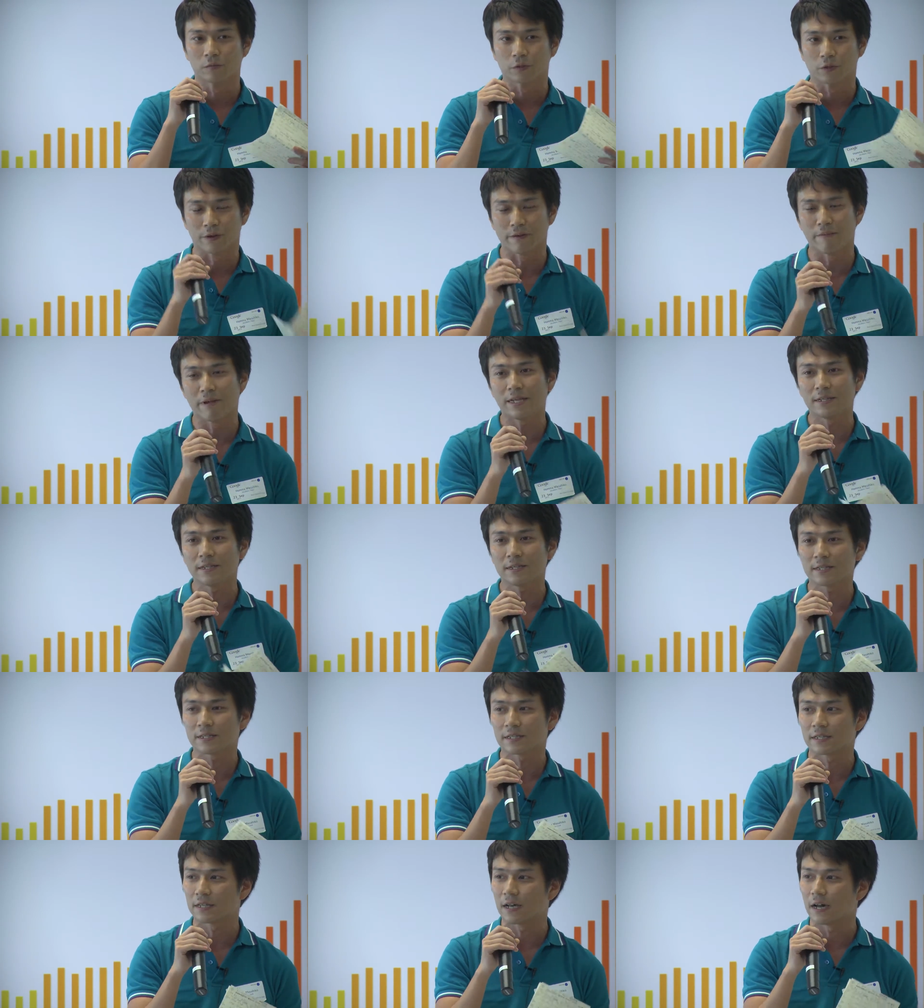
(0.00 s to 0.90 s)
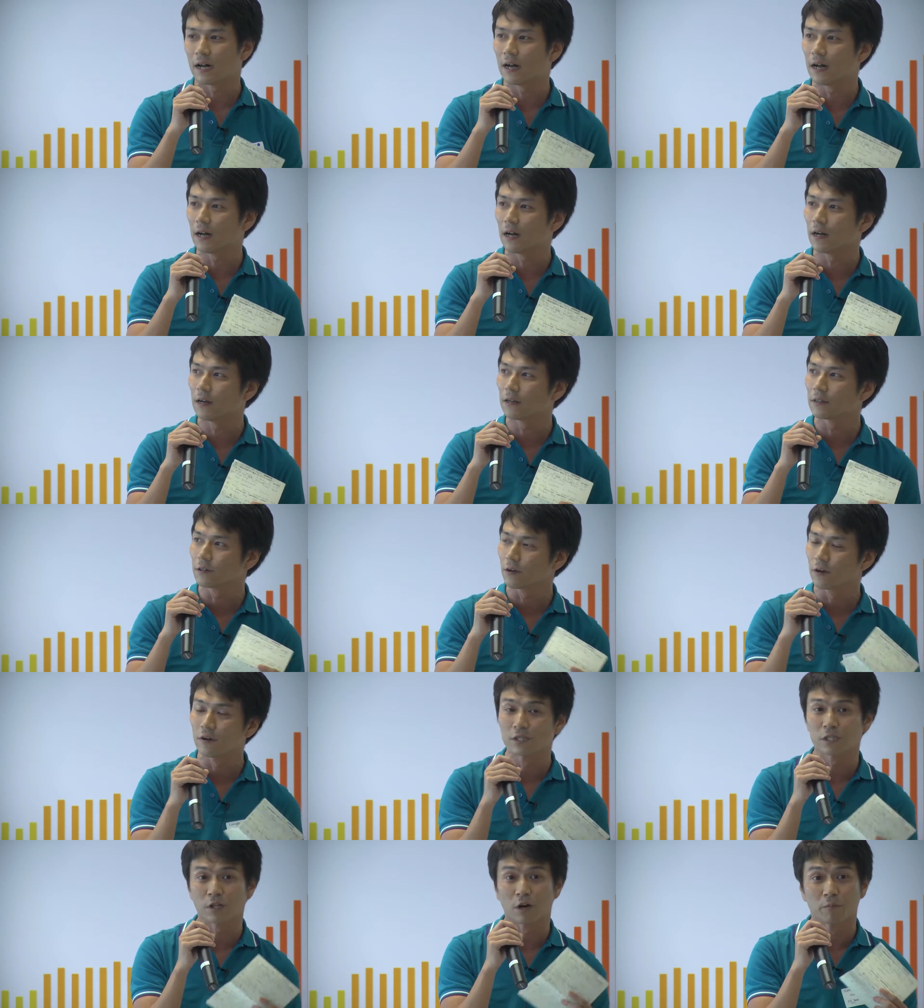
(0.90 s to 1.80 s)
tremendous
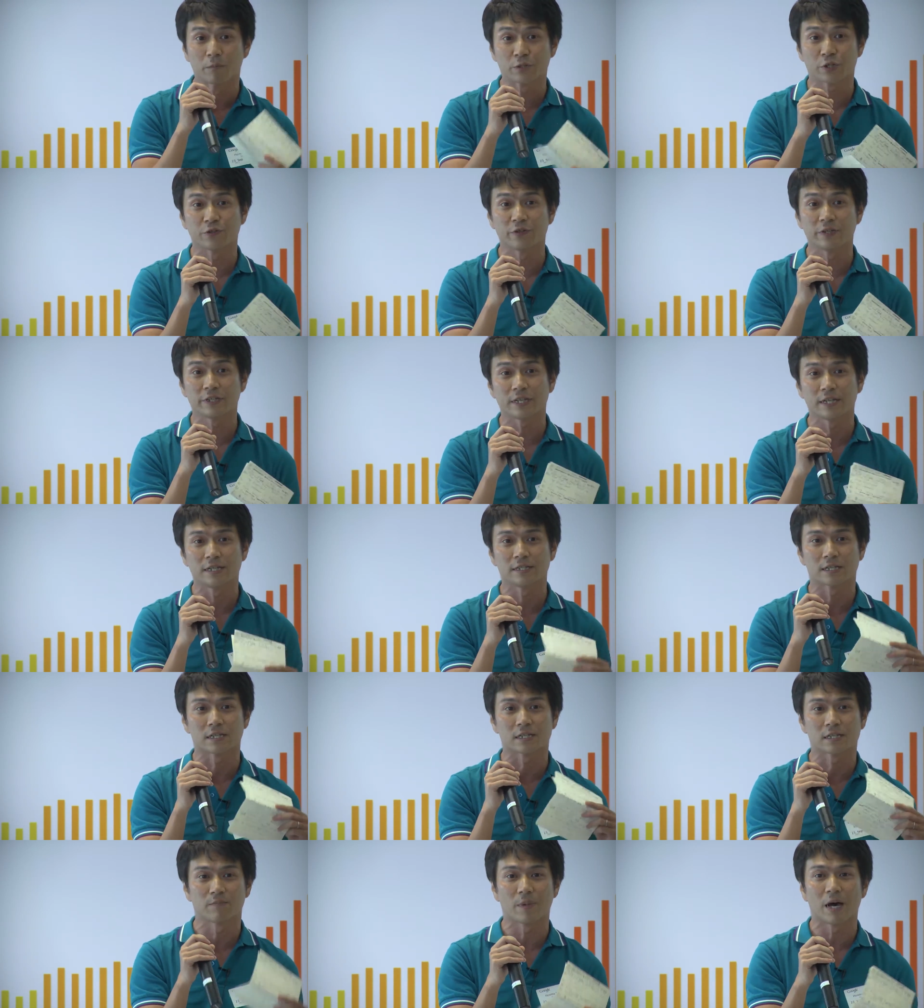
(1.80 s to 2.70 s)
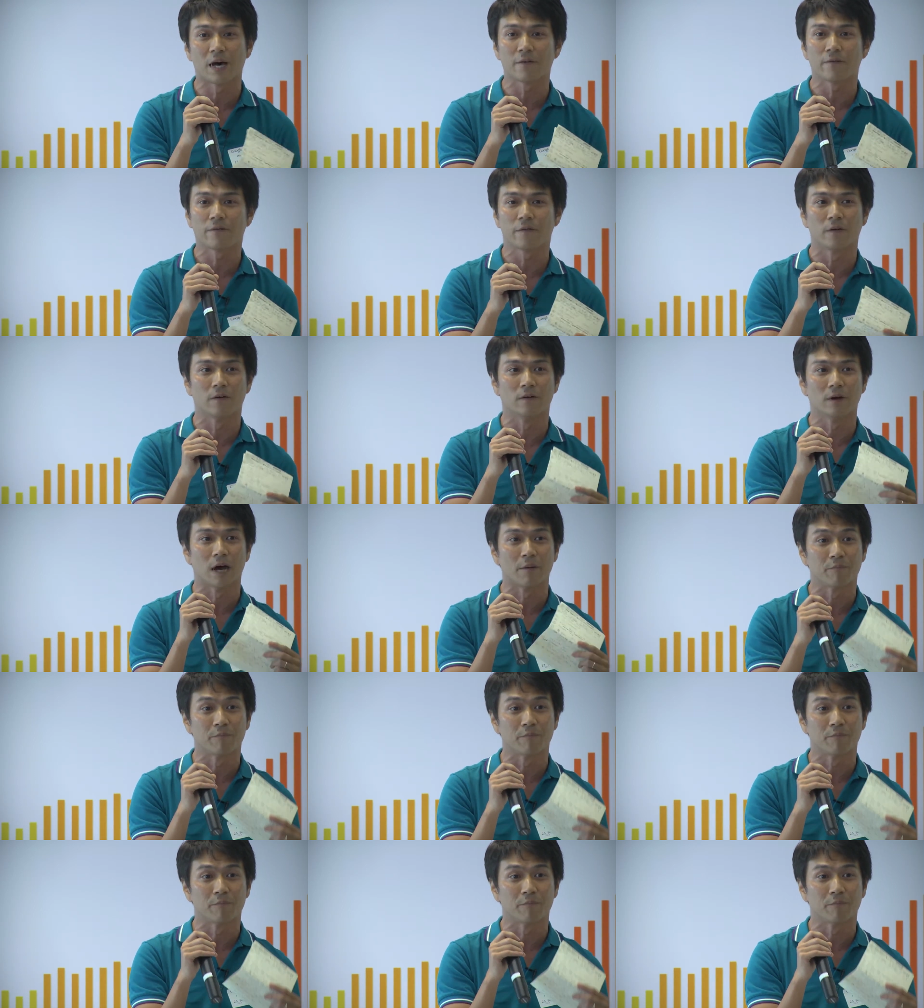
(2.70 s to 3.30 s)
growth opportunity in the smartphone